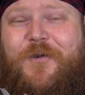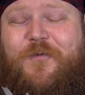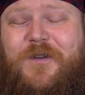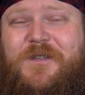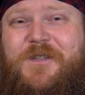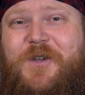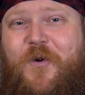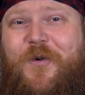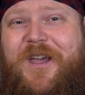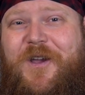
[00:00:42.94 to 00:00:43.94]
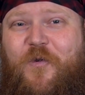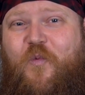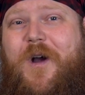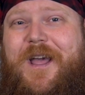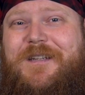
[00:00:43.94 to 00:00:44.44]
was
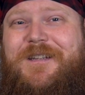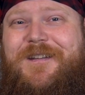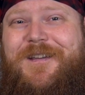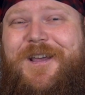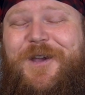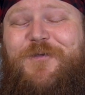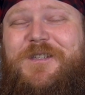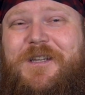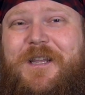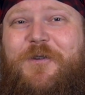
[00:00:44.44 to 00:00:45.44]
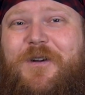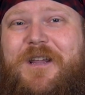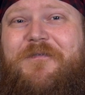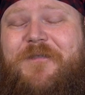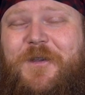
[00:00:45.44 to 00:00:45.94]
soaking wet. It was
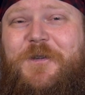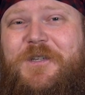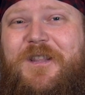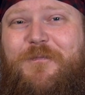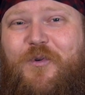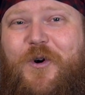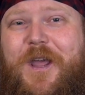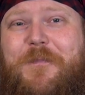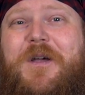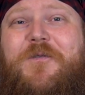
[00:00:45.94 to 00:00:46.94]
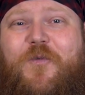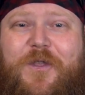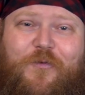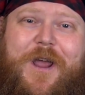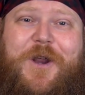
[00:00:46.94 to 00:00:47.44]
literally filled to the brim
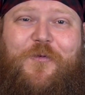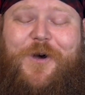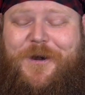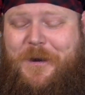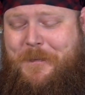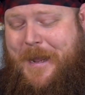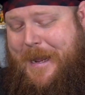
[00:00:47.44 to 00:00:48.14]
with rainwater.